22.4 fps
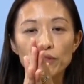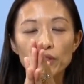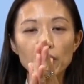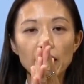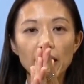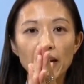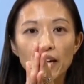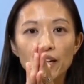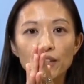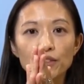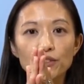your
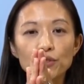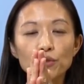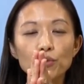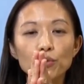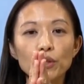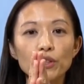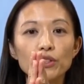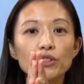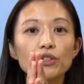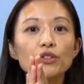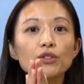hands
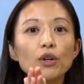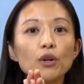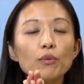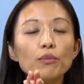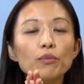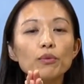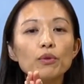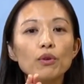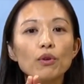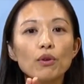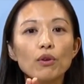with
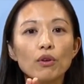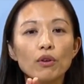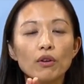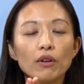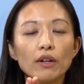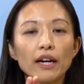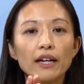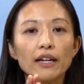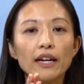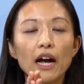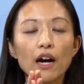soap or an